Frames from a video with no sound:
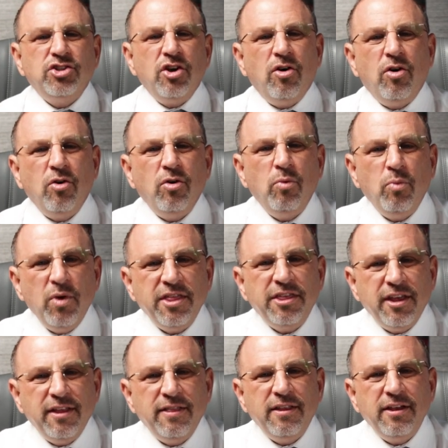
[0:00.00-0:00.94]
zone
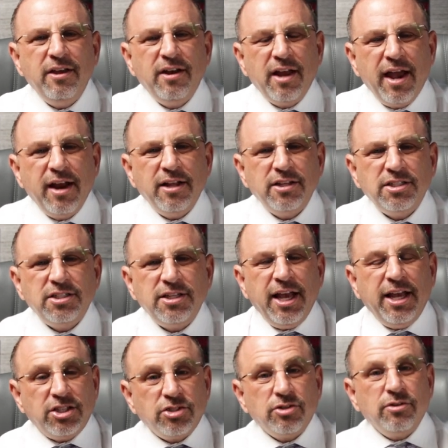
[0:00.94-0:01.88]
within the United
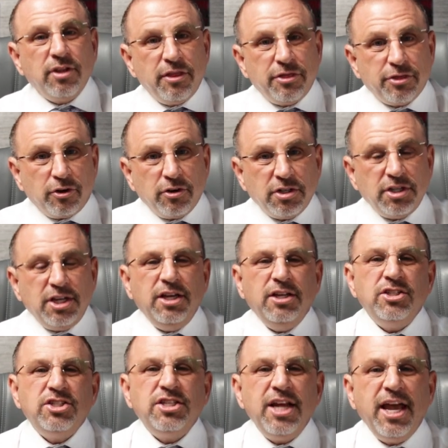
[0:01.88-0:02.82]
States or the
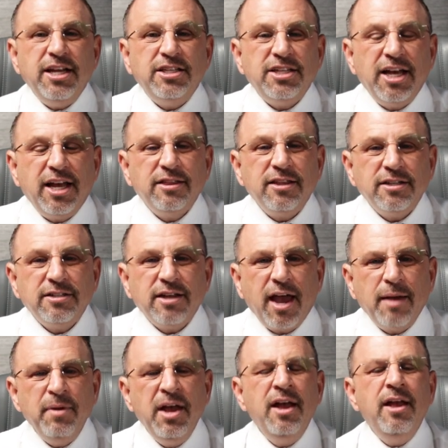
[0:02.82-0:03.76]
13 states at the
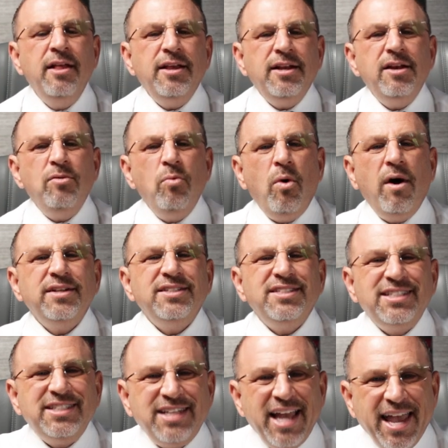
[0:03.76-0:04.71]
time. They didn't want
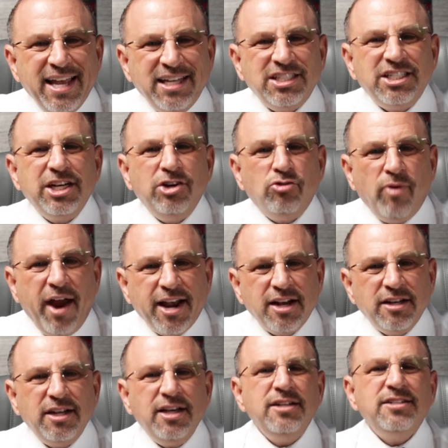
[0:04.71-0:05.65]
states
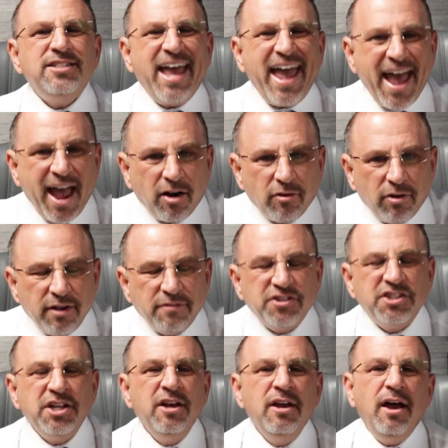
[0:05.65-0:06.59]
erecting
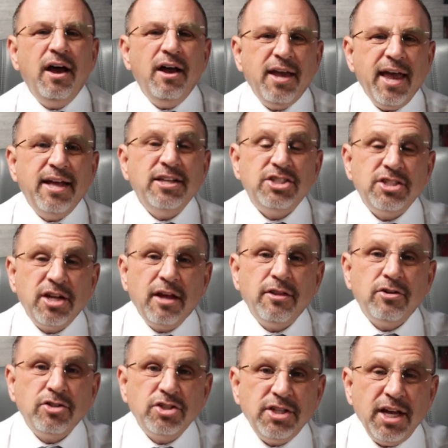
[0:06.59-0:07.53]
tariffs against
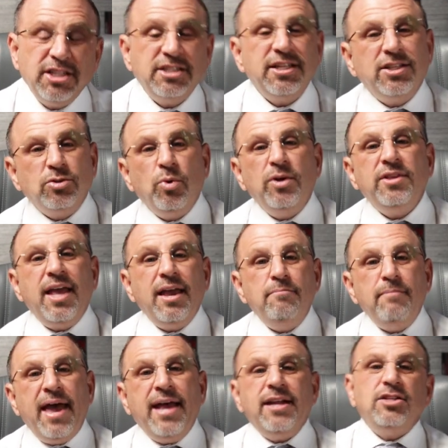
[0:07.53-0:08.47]
other states. That's what they
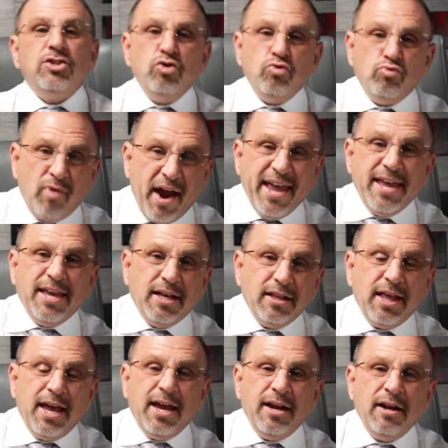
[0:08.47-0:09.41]
meant to
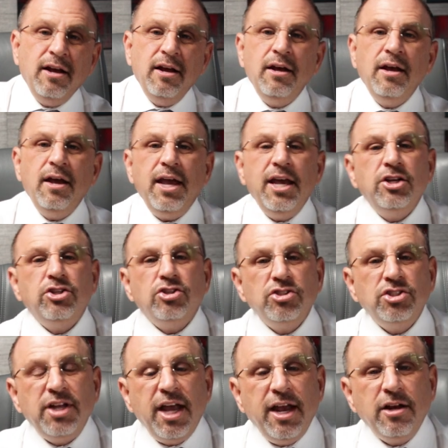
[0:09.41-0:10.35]
regulate
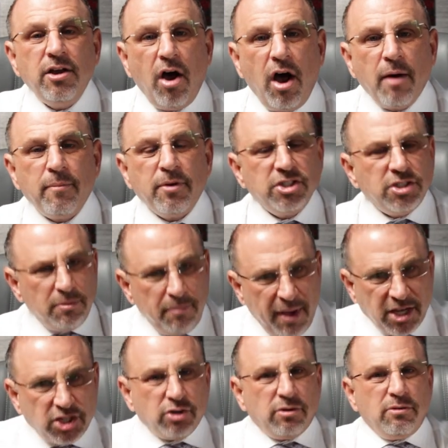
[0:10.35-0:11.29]
interstate commerce, to
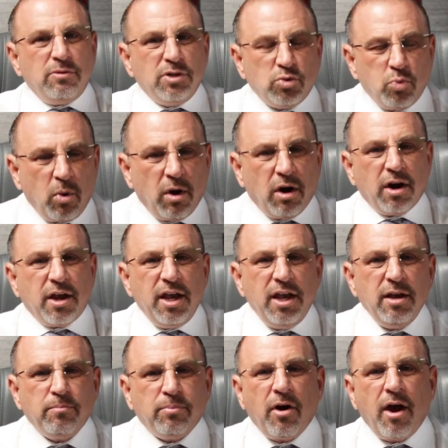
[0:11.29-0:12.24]
make sure it was
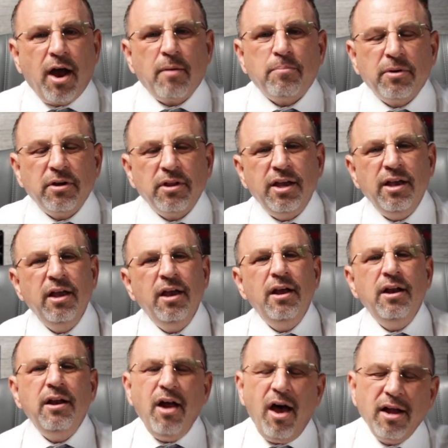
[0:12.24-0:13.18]
working properly,
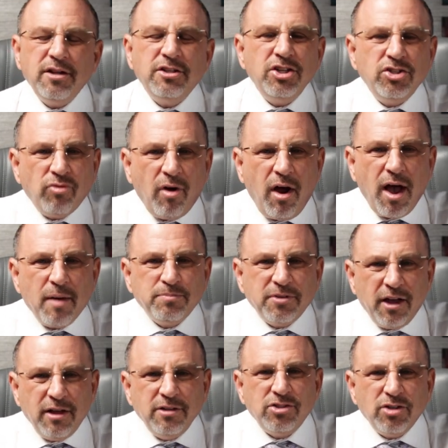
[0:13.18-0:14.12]
not to drop
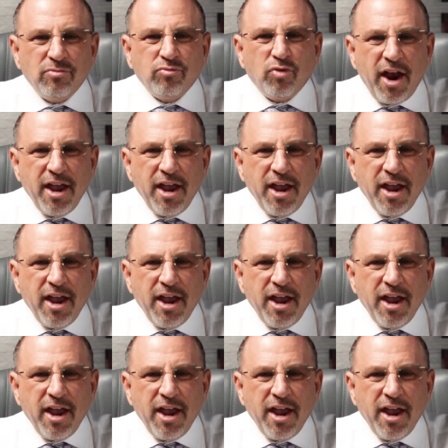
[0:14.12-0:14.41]
tons of